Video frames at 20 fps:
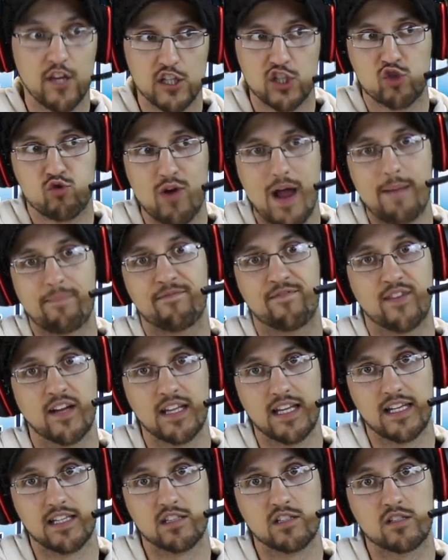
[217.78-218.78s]
the trap
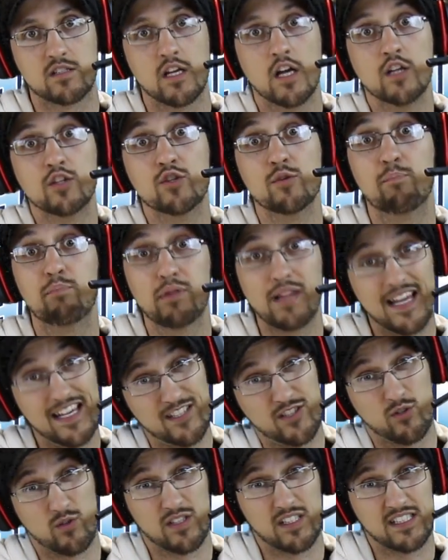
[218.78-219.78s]
villains to
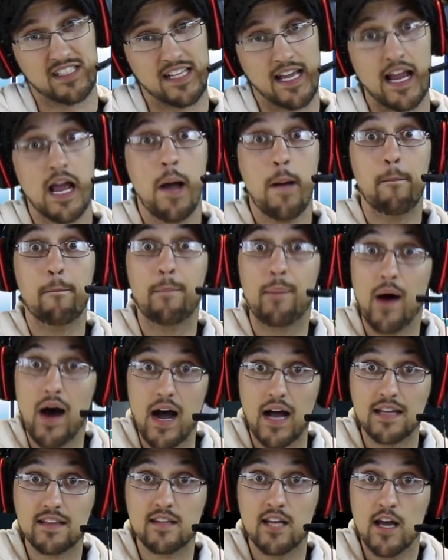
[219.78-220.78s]
play, so to say.
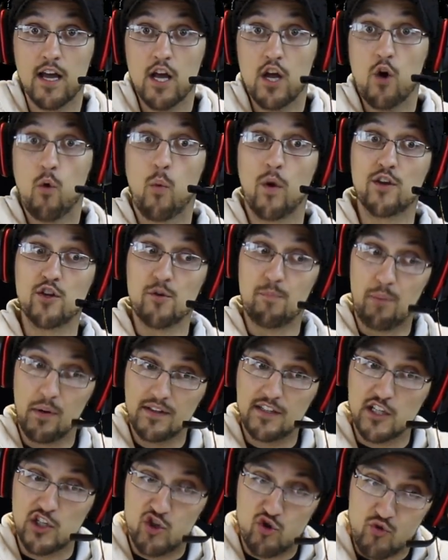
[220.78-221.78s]
But when you
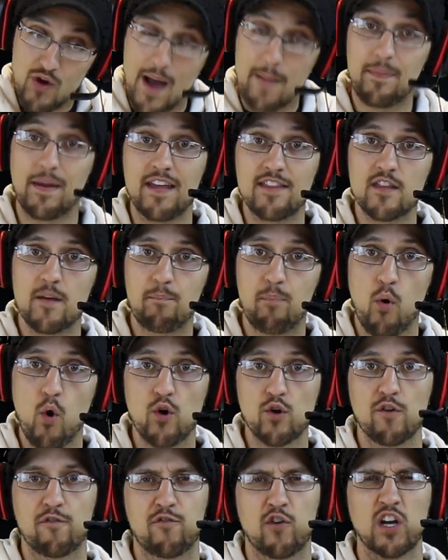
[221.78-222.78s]
put the trap in the
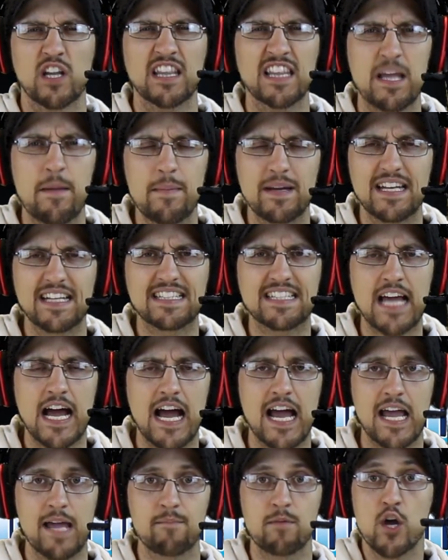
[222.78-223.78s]
portal for a limited
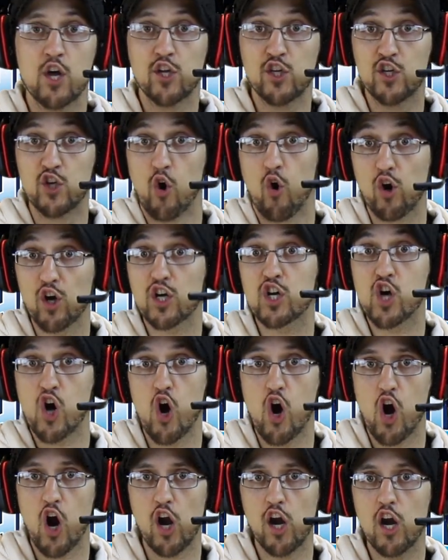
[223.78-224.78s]
time, your
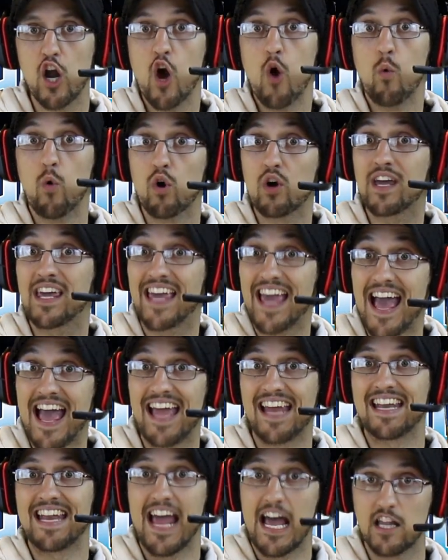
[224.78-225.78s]
car will
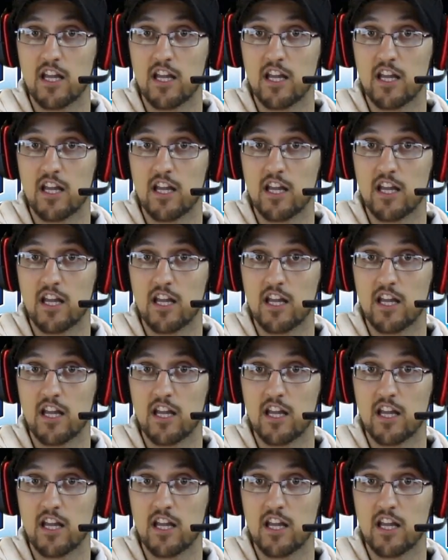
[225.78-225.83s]
get an